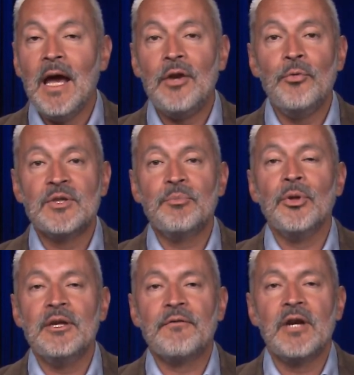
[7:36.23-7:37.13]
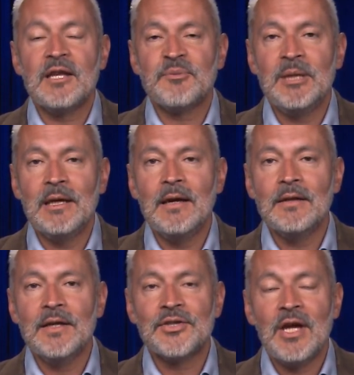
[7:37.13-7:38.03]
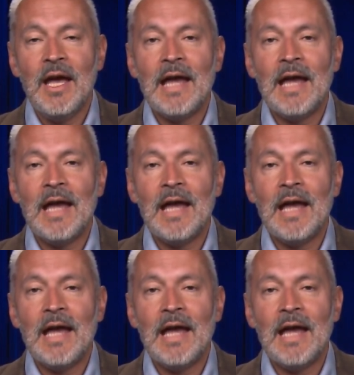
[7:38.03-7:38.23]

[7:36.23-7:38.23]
and who was bullied for not speaking English,